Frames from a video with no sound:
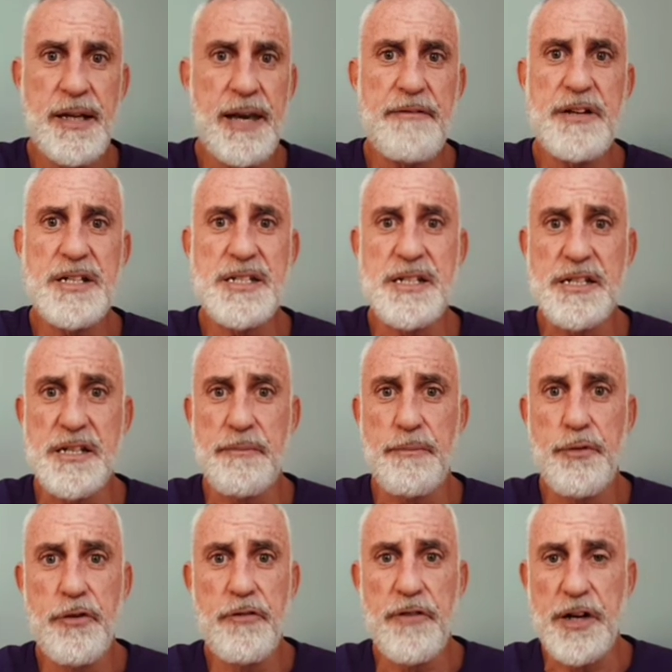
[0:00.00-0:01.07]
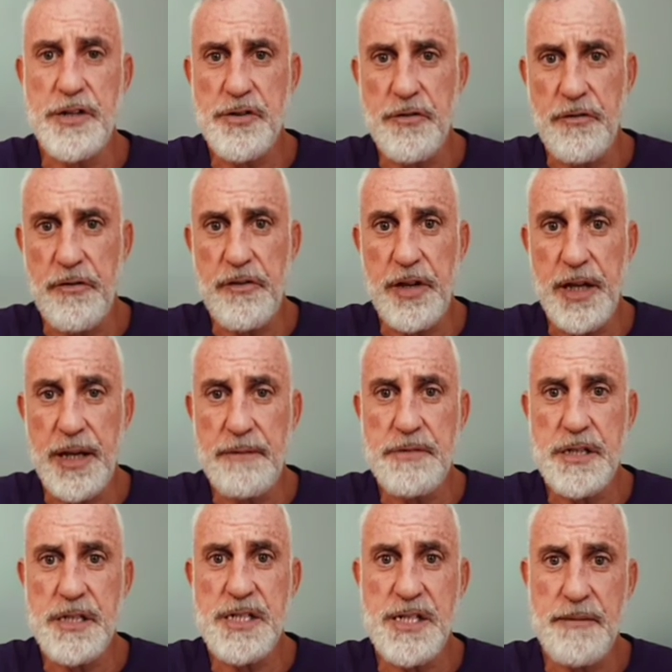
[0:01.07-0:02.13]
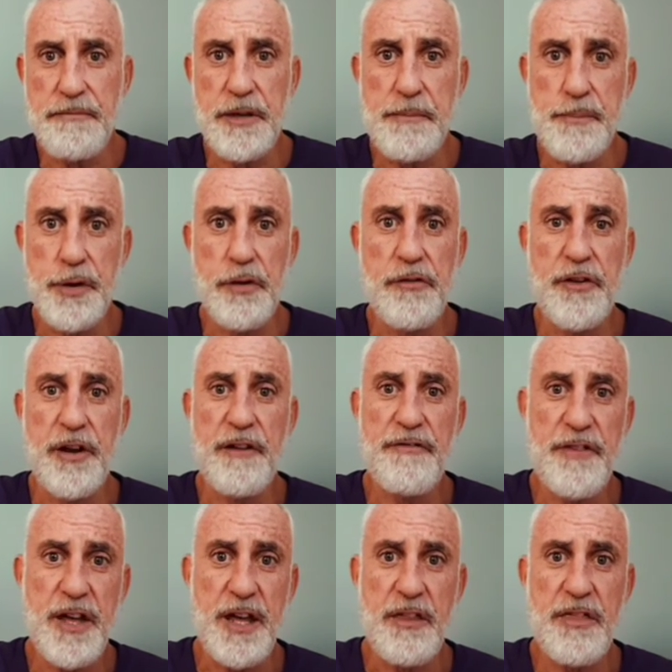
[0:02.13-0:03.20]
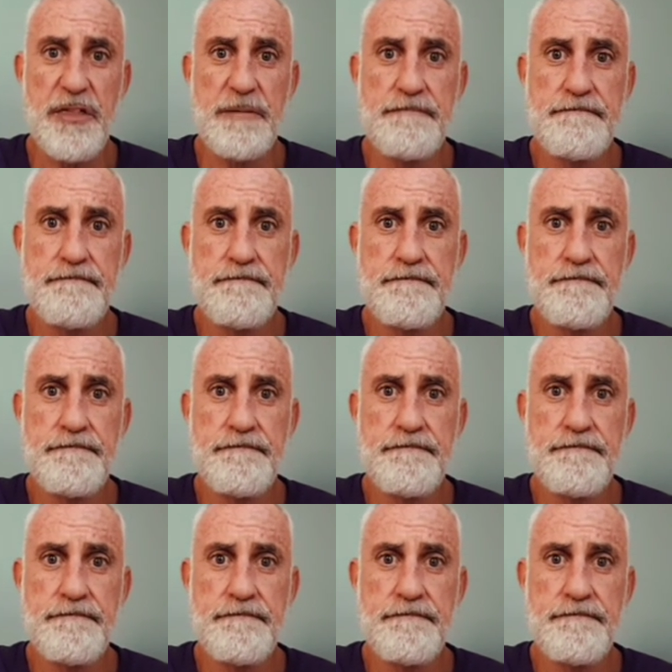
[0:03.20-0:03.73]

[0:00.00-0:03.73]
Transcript: Evidence doesn't prove our truth claims, it simply builds our faith.